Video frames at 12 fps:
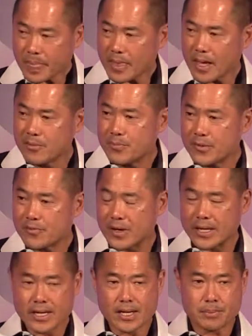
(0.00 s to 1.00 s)
I've been
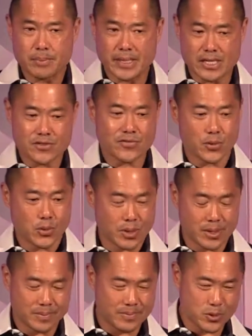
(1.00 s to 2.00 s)
funding companies
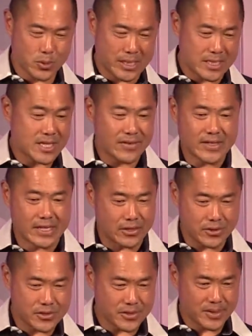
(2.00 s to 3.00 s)
for 27
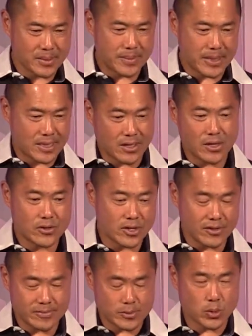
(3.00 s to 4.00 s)
years, about 100
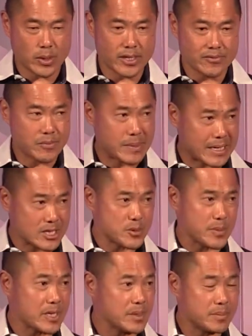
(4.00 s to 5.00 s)
of them. 20 of them managed
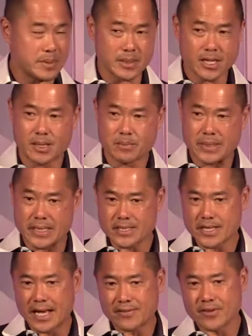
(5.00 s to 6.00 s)
to become public
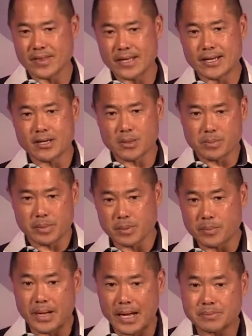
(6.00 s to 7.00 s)
companies. After the internet
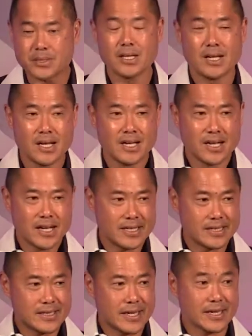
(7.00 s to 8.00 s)
bubble popped, I
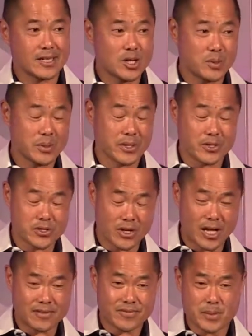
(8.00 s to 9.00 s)
did take a couple years
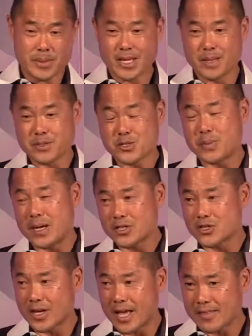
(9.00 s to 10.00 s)
off. I became a
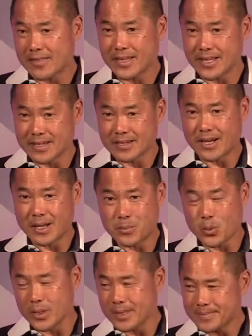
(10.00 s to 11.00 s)
sponsored athlete in
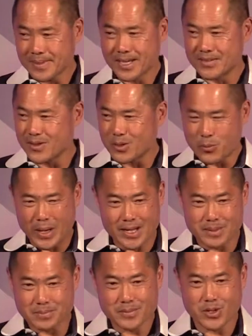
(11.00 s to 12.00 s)
kiteboarding, kind of a
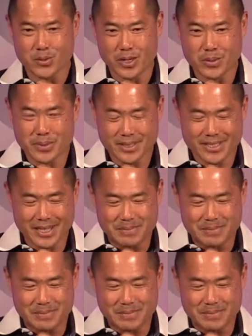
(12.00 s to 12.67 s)
random career, but